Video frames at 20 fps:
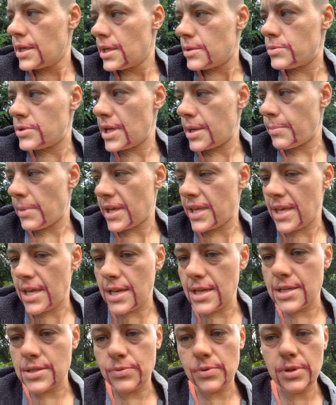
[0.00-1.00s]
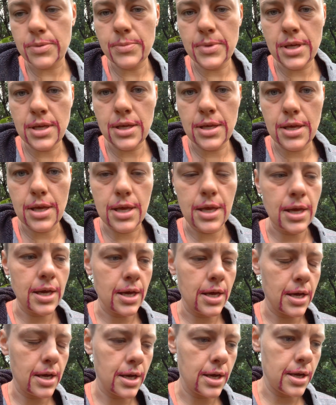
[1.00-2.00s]
Take my kitties with me
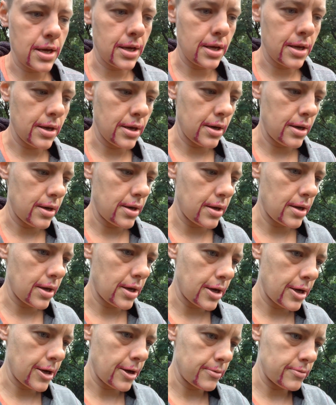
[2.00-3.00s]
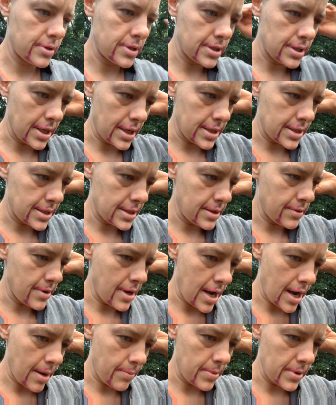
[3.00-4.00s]
and just like see what
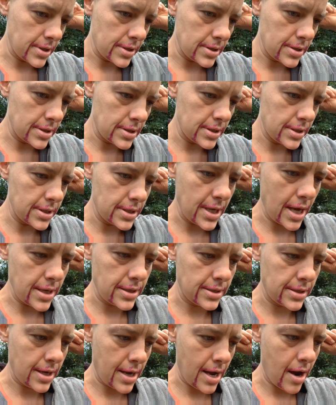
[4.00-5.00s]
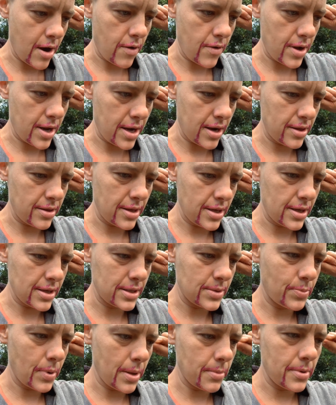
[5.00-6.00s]
happens and test it out. And I think
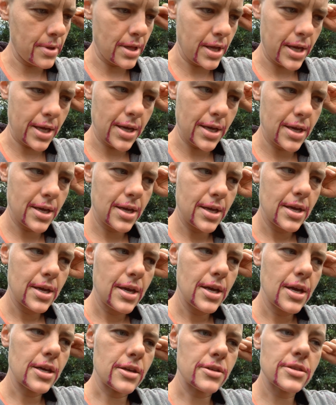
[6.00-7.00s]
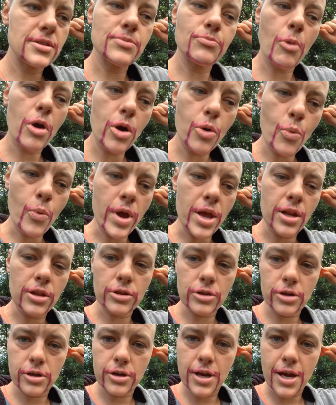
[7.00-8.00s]
it's probably like a smart way to
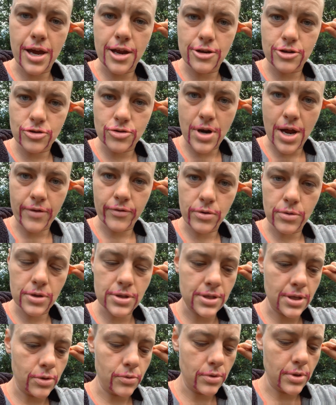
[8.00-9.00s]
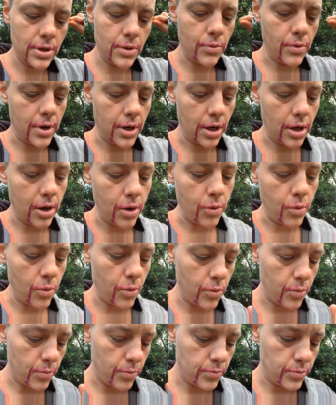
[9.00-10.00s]
learn how to travel, because I really want to
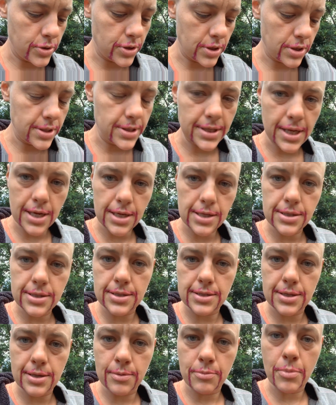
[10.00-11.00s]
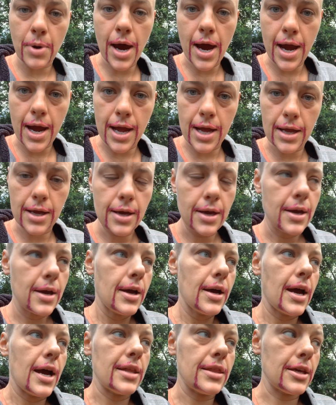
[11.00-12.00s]
go to the States and buy,
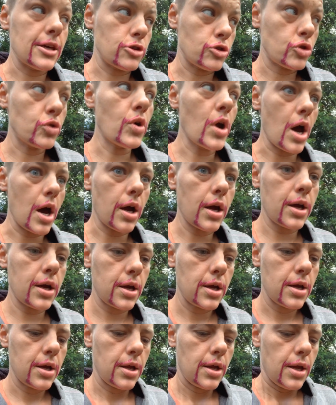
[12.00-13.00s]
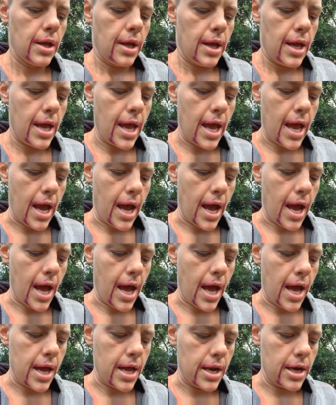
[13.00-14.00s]
I think, a truck
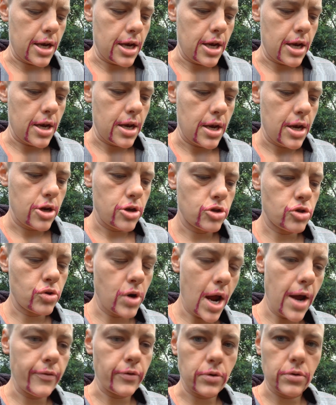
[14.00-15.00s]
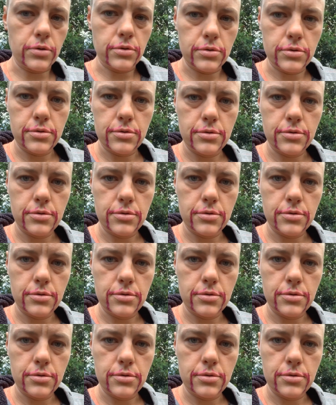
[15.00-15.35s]
and travel